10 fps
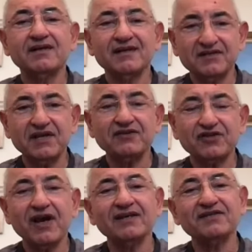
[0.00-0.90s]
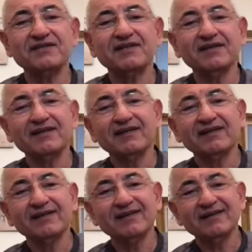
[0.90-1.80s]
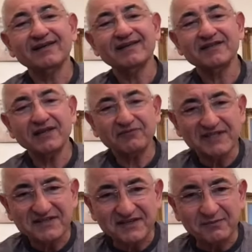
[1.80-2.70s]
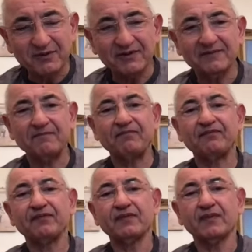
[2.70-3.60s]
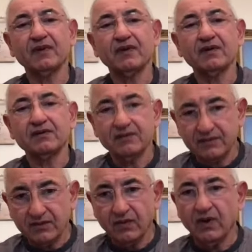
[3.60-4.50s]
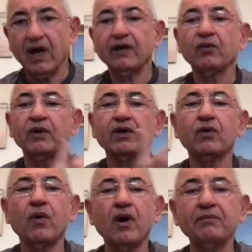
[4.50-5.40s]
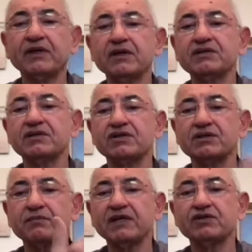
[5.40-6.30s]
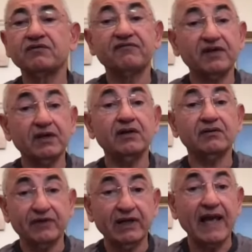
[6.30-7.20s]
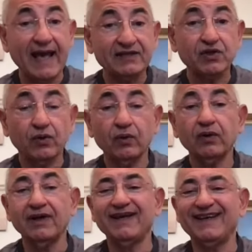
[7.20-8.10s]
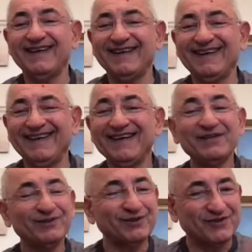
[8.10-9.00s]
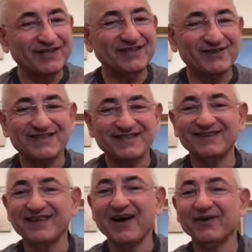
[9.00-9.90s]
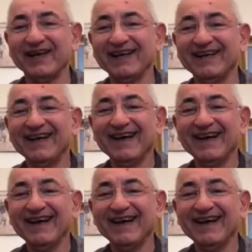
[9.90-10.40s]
Is that just? Is that reasonable? So I don't want to go on, because it just makes you feel a real asshole to treat yourself that way.